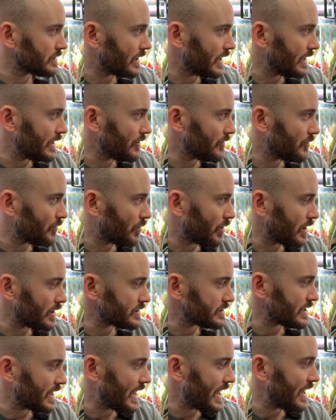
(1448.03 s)
I don't
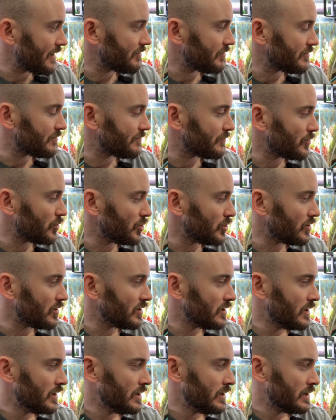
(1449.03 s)
want to have a
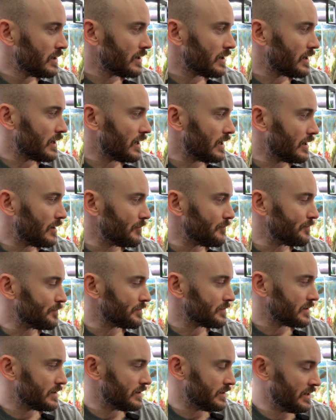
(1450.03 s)
full
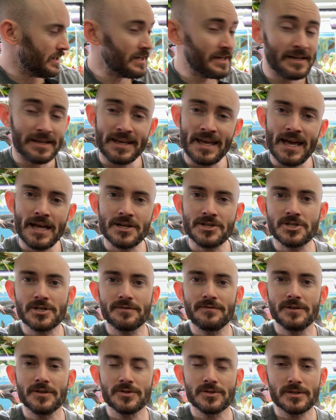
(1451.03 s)
canister
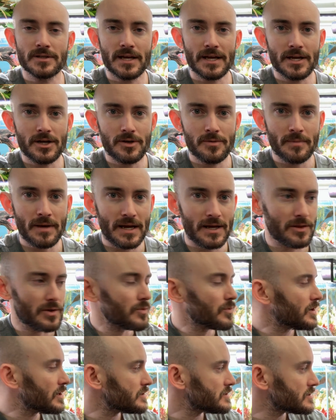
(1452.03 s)
filter like I do my other
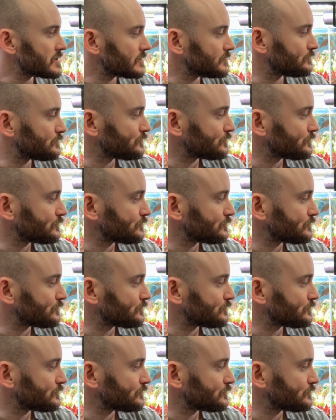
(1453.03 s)
ones.